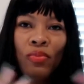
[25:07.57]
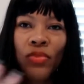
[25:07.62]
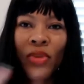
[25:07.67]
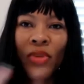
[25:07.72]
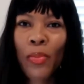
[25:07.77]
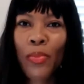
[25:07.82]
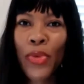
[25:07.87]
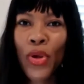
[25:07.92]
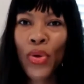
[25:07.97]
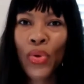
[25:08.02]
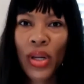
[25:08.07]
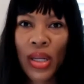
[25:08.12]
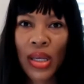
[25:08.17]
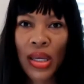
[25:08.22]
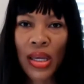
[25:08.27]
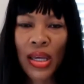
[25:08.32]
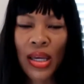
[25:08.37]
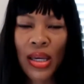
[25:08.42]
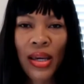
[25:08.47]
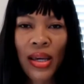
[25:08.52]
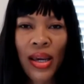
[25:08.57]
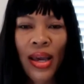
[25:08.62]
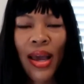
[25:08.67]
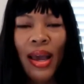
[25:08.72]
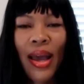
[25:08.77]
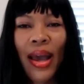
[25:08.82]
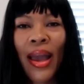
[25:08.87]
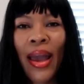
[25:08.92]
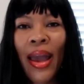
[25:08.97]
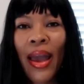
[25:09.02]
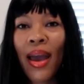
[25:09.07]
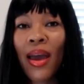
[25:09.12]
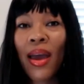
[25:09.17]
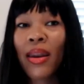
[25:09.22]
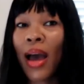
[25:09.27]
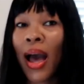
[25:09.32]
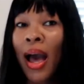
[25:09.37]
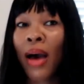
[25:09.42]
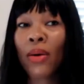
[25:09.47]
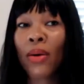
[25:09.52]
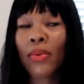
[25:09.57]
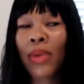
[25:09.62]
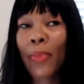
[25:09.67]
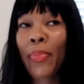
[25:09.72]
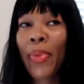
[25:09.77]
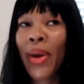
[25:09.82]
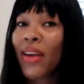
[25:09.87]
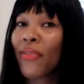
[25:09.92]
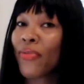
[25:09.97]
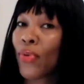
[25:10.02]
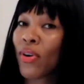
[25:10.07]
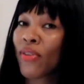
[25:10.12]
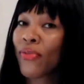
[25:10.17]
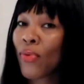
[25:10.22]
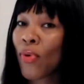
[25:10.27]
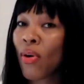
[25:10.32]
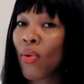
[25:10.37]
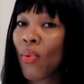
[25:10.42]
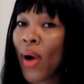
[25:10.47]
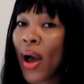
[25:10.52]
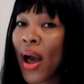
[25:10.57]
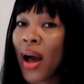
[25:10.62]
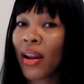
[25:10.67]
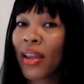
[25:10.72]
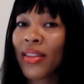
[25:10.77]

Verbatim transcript: community and I, I paid for it for a while.